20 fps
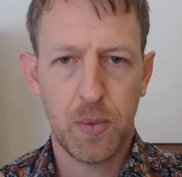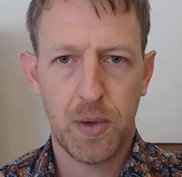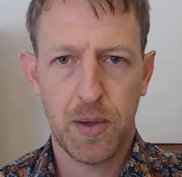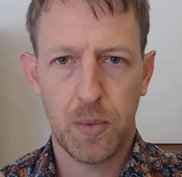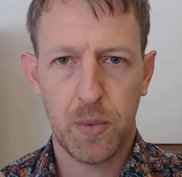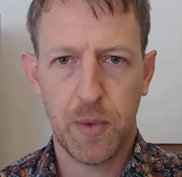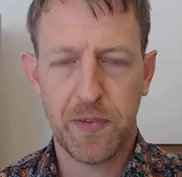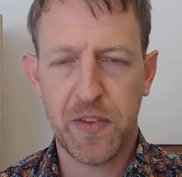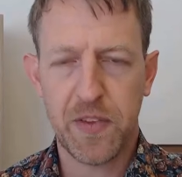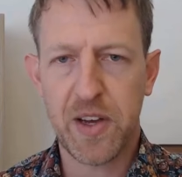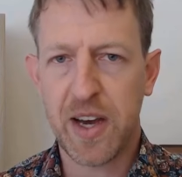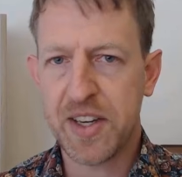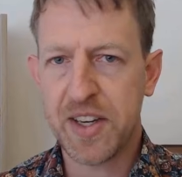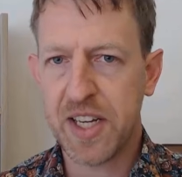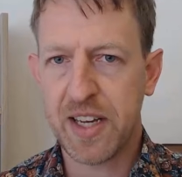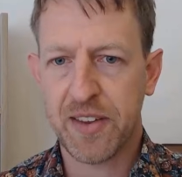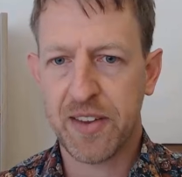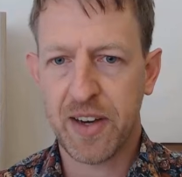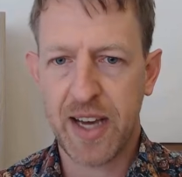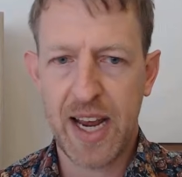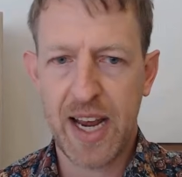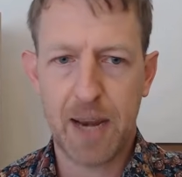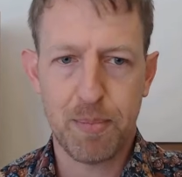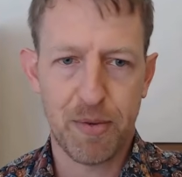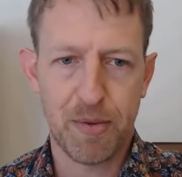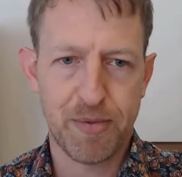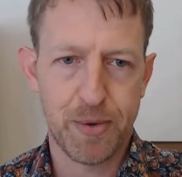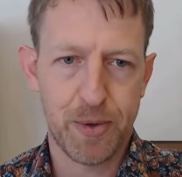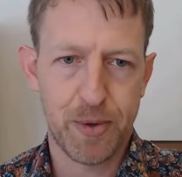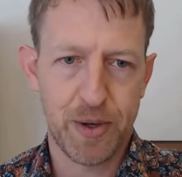with the idea that I had
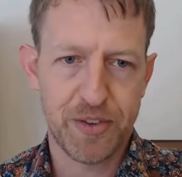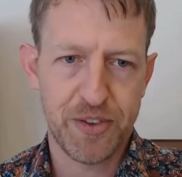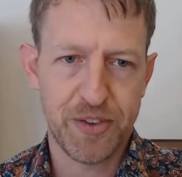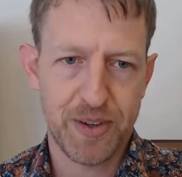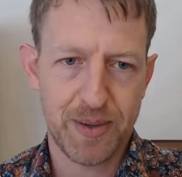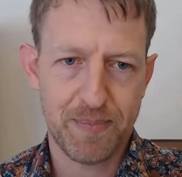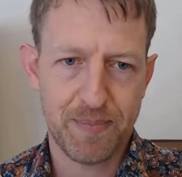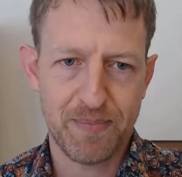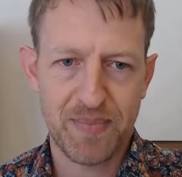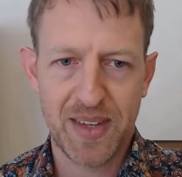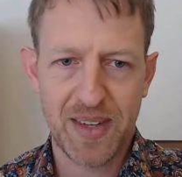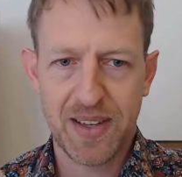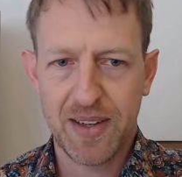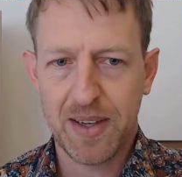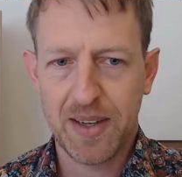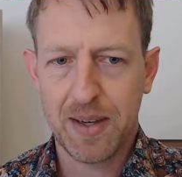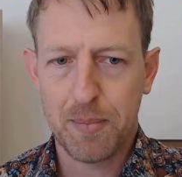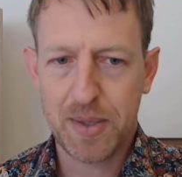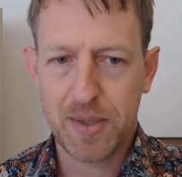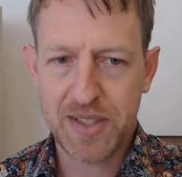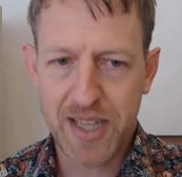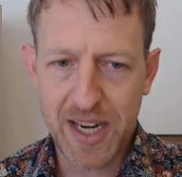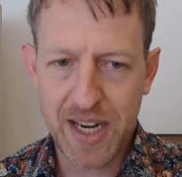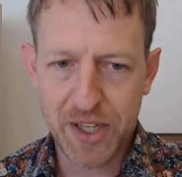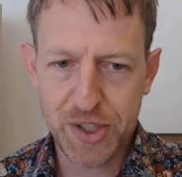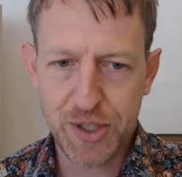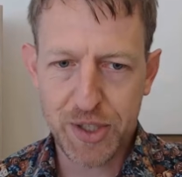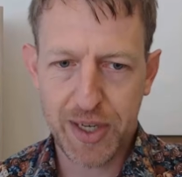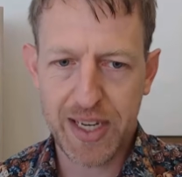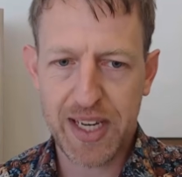before to
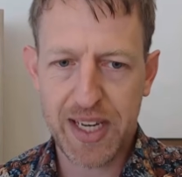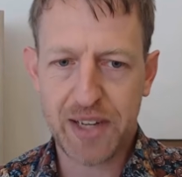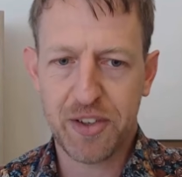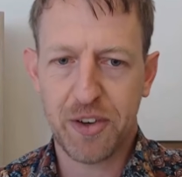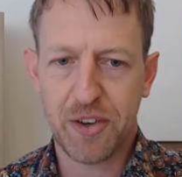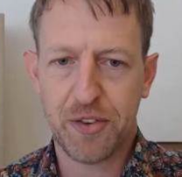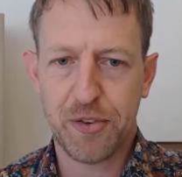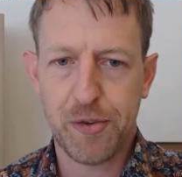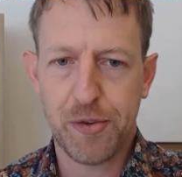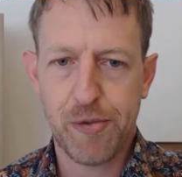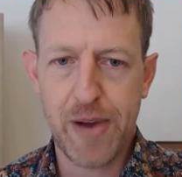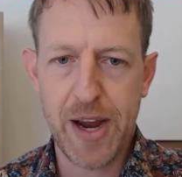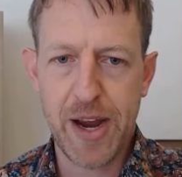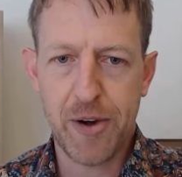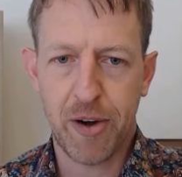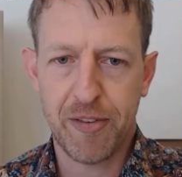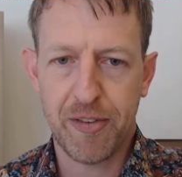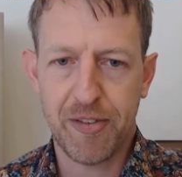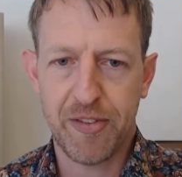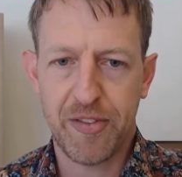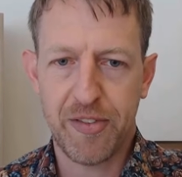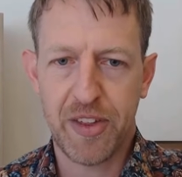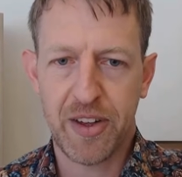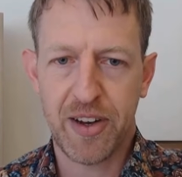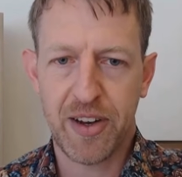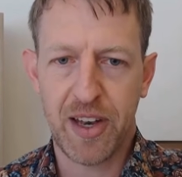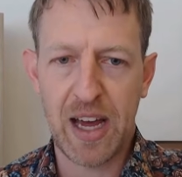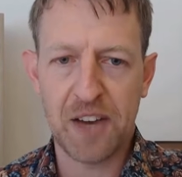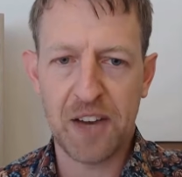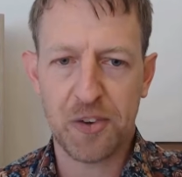potentially just trade off the
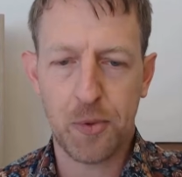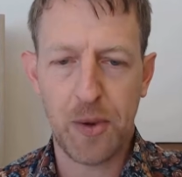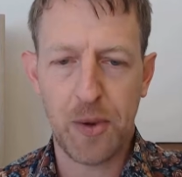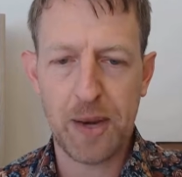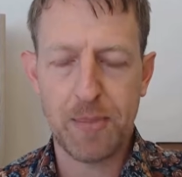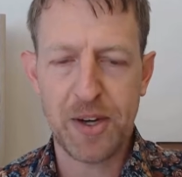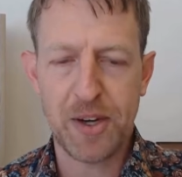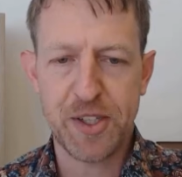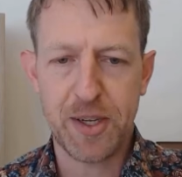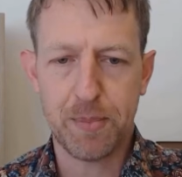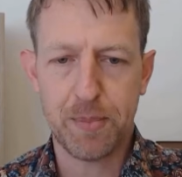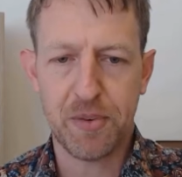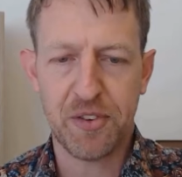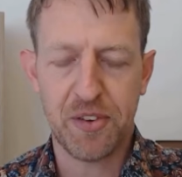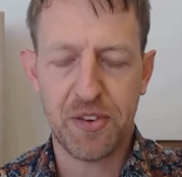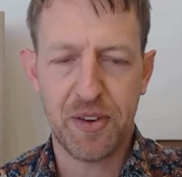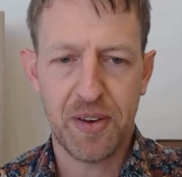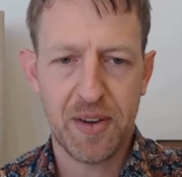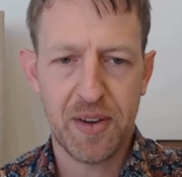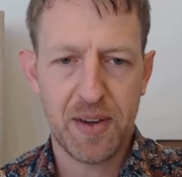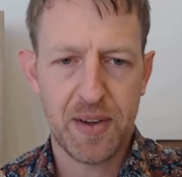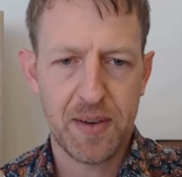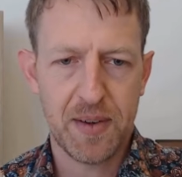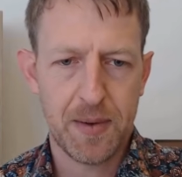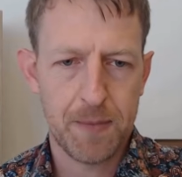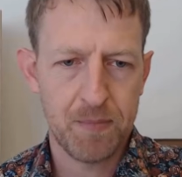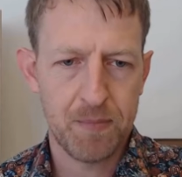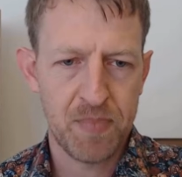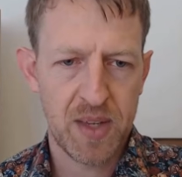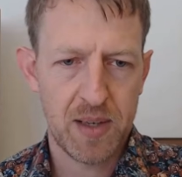light squared bishops,
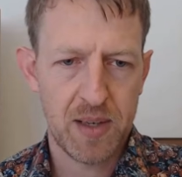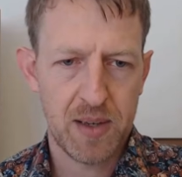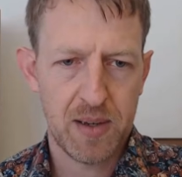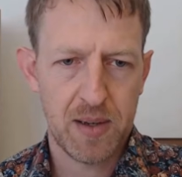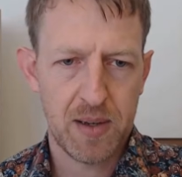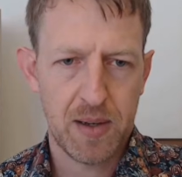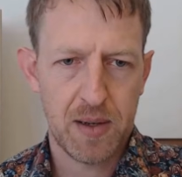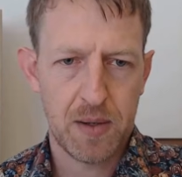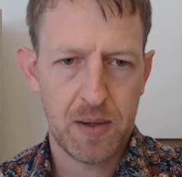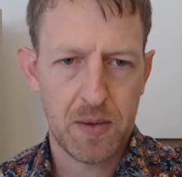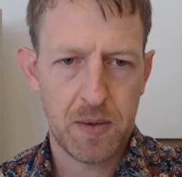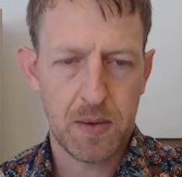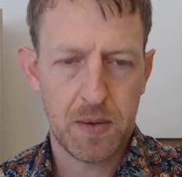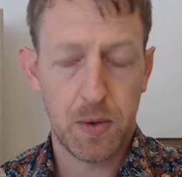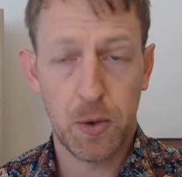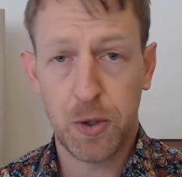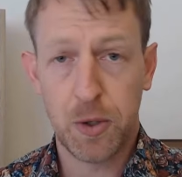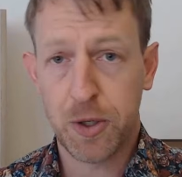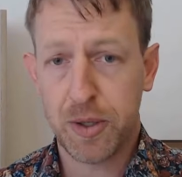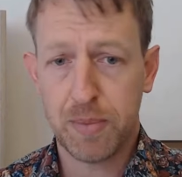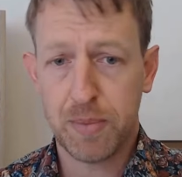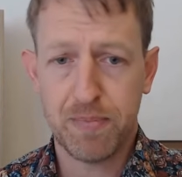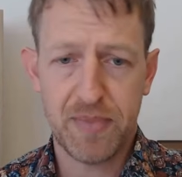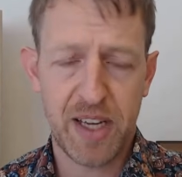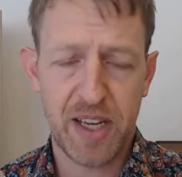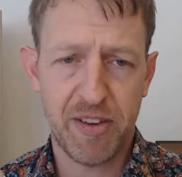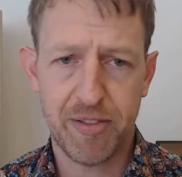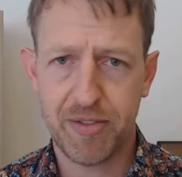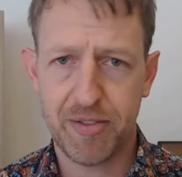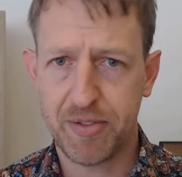or
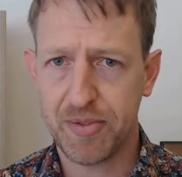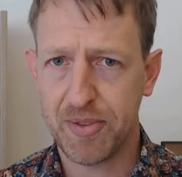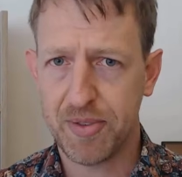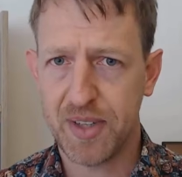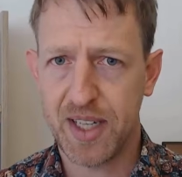if